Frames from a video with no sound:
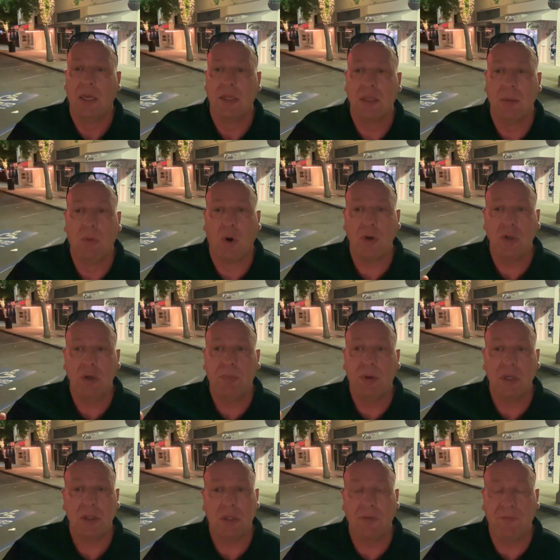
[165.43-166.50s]
The more you
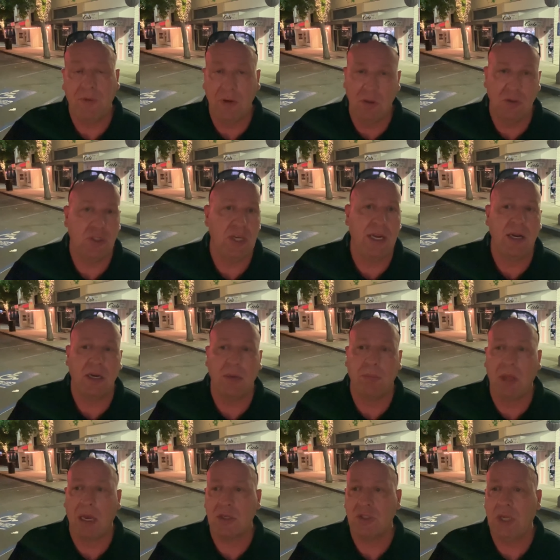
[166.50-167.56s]
put the food chain on the
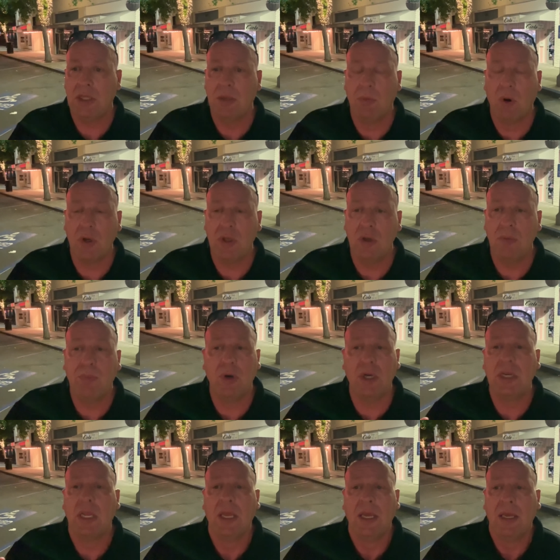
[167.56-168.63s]
blockchain, the more you
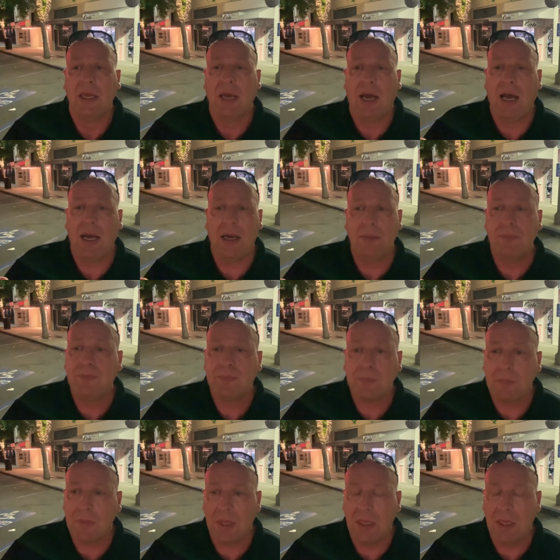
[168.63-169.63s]
put um,